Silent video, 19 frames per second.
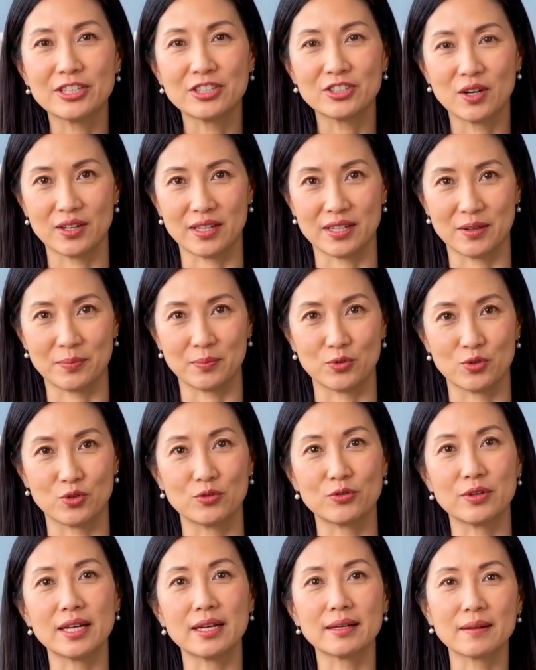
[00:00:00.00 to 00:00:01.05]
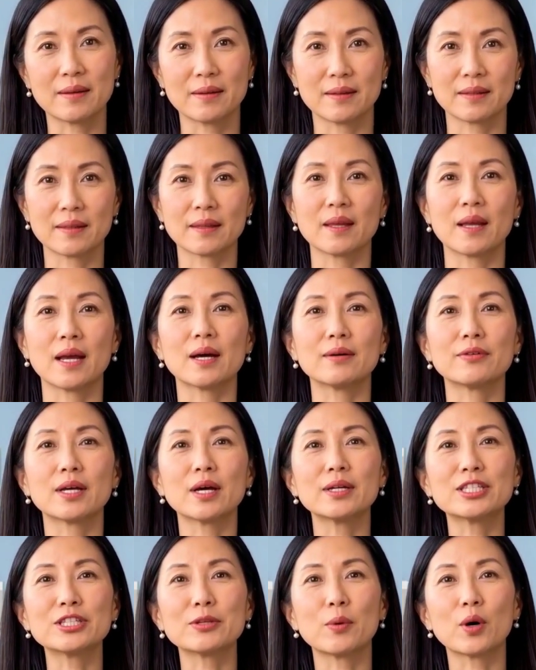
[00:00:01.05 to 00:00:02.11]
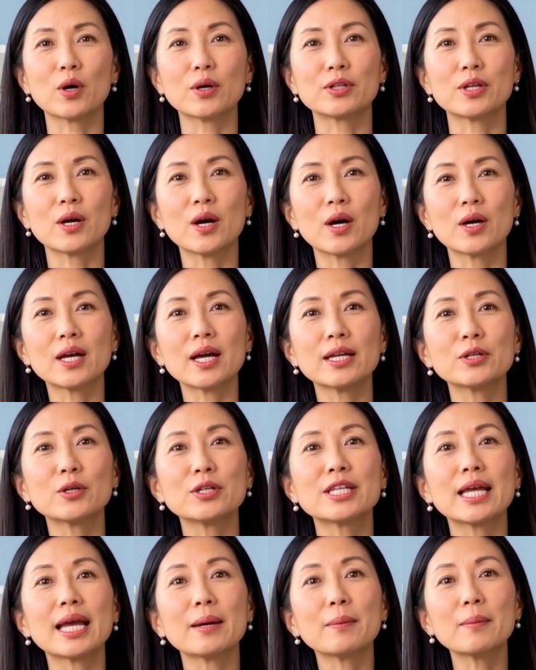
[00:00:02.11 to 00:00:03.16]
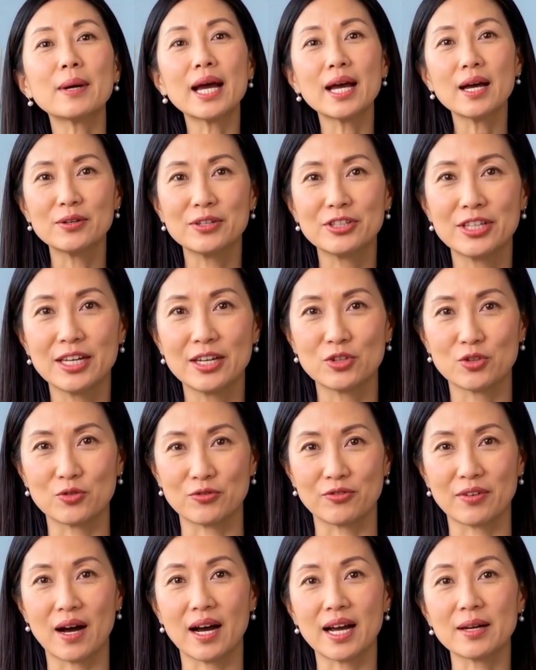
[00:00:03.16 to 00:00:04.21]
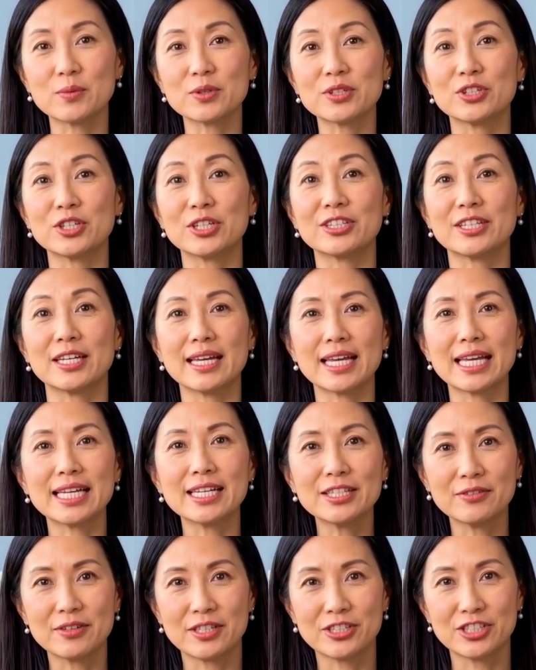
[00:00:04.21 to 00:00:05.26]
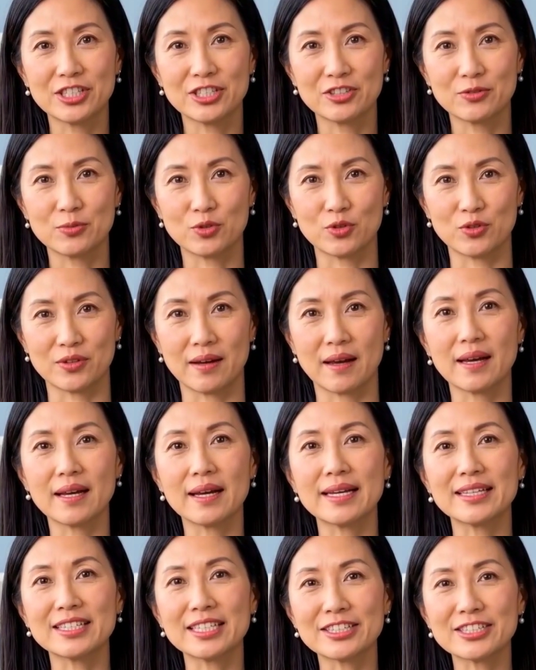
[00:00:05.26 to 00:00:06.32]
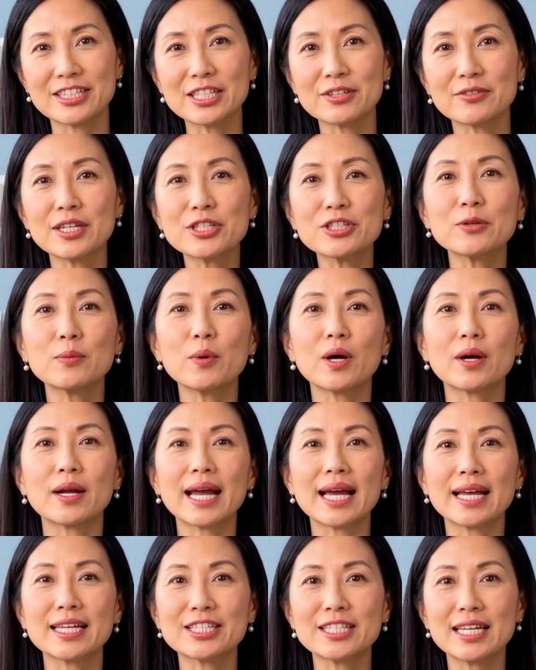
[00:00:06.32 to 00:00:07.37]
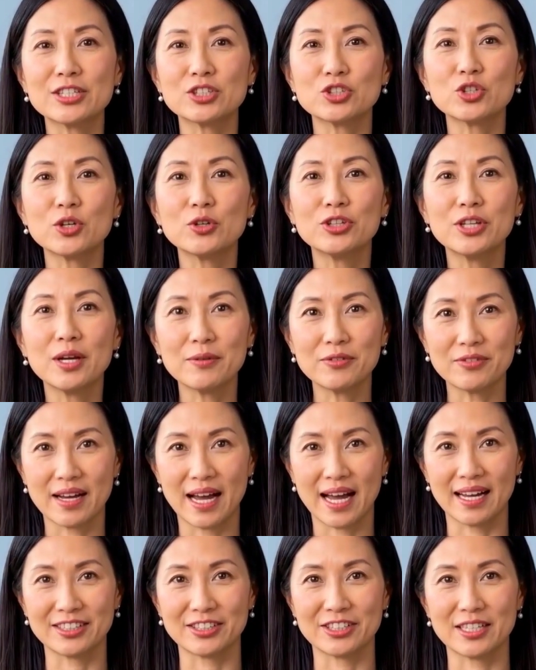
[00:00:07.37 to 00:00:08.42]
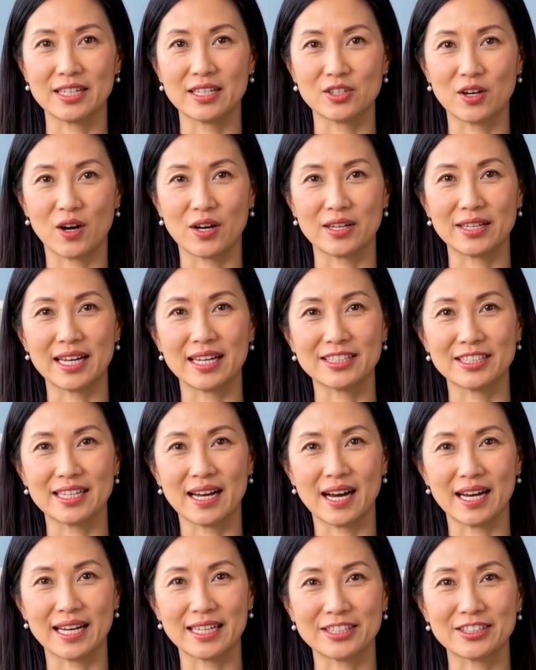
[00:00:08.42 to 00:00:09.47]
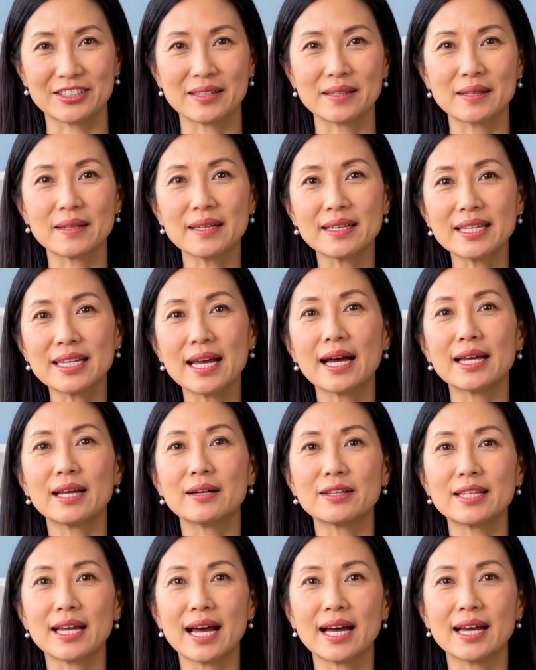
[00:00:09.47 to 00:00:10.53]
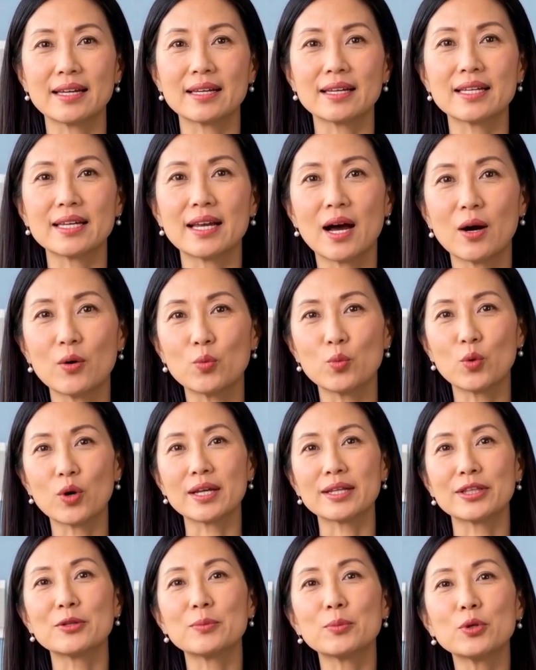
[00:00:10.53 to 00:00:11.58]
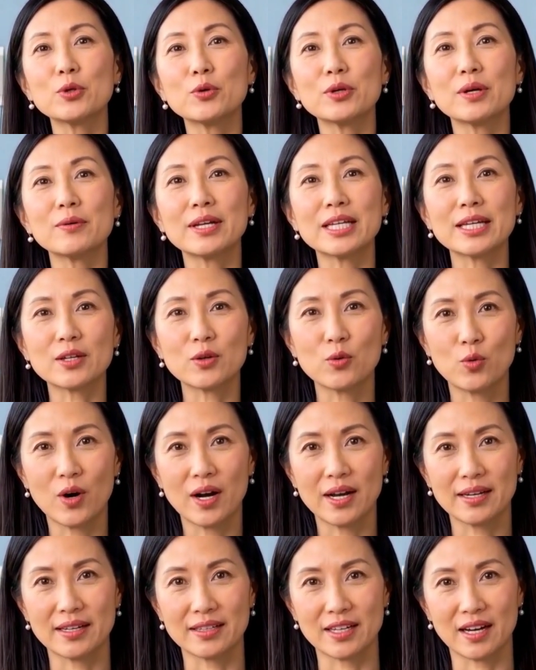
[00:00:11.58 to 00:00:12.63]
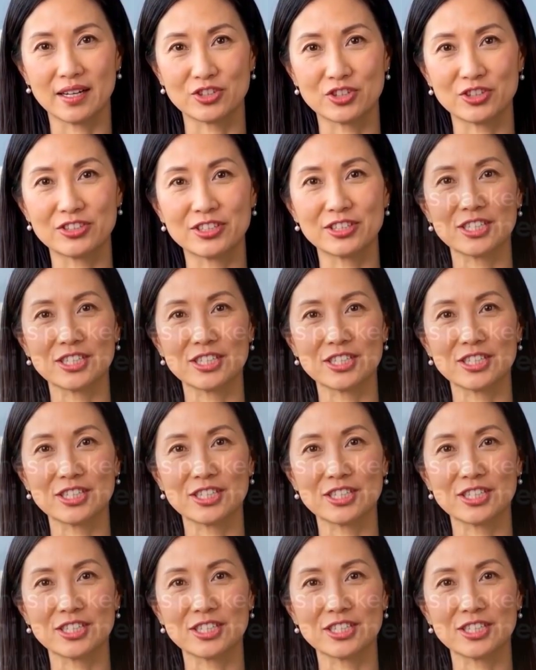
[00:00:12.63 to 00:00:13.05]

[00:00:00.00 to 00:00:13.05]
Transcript: started improving. A very small dog under 10 pounds can do fine with just 1/8 of a teaspoon, since even a small excess shows up fast in a dog that size. None of that, not 1 spoon of either one, touches a